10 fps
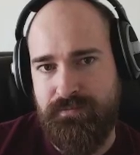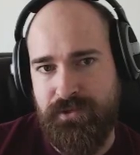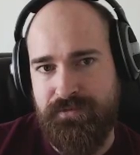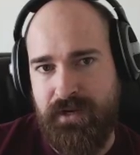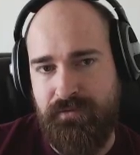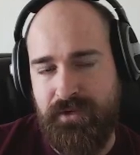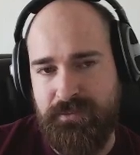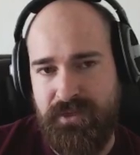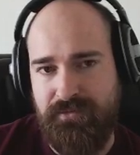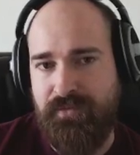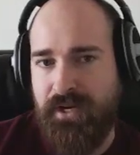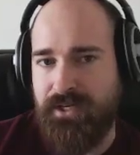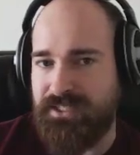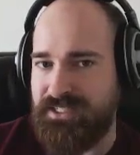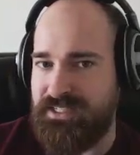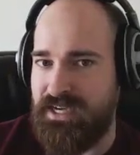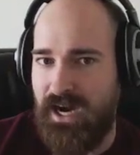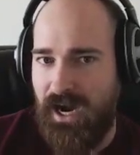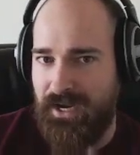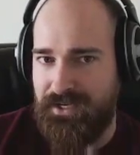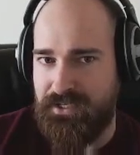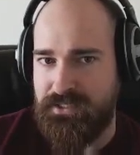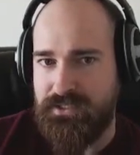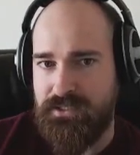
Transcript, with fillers: First fire phase. Be a fire god.